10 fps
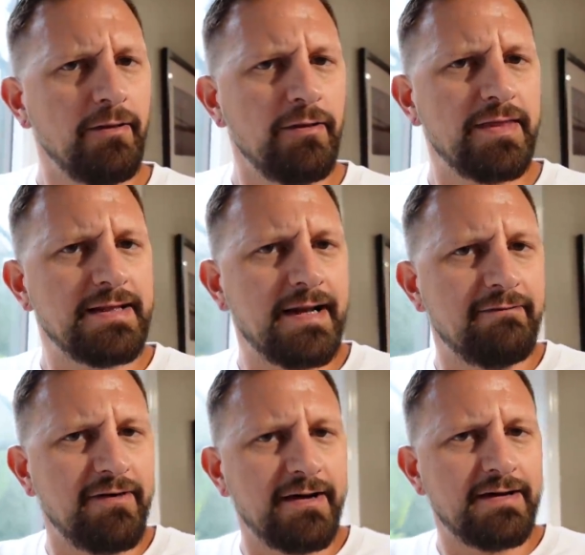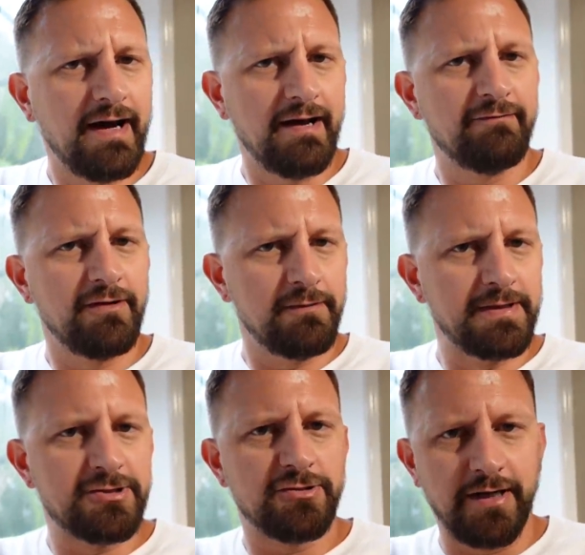Another thing that I find kind of a little
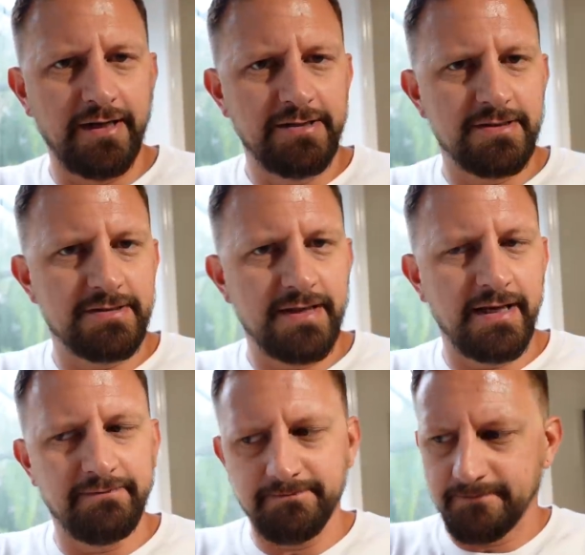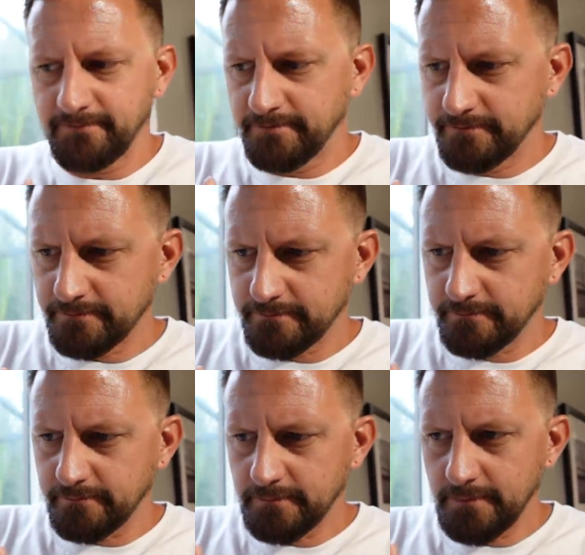bit strange is that
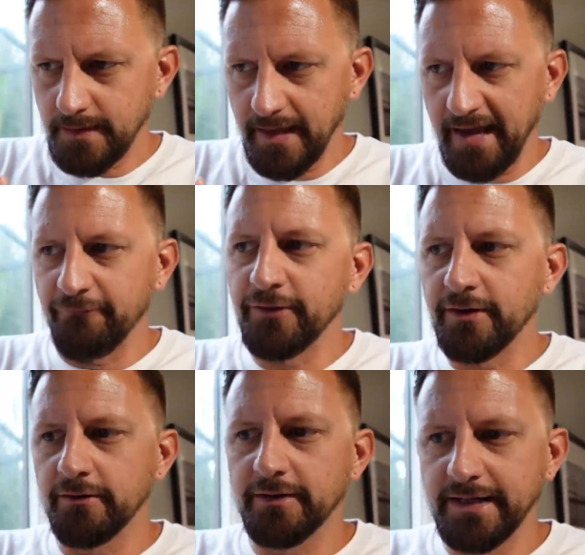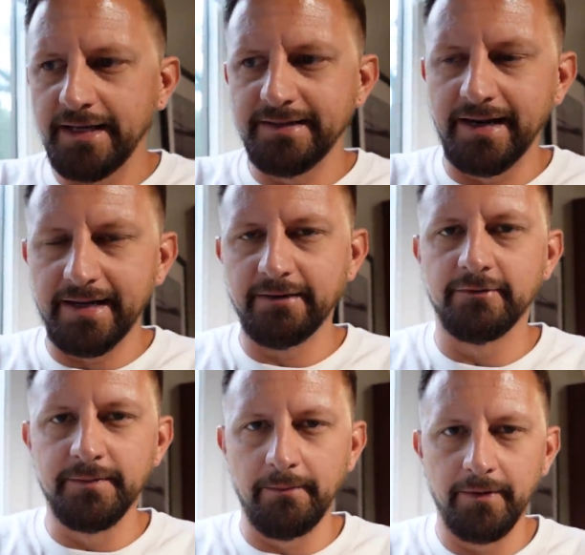every hurricane that I can
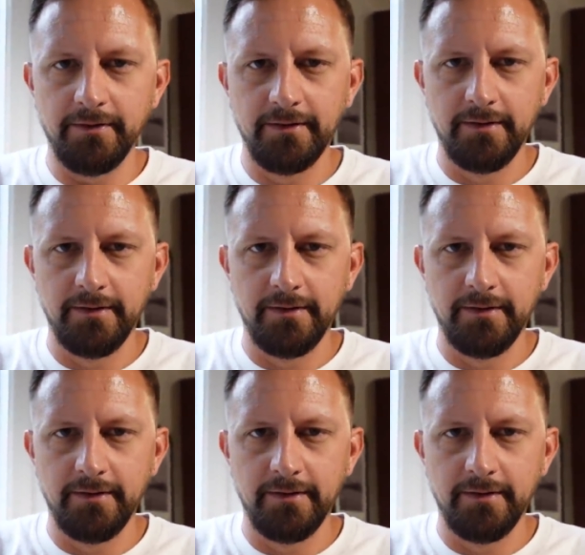remember,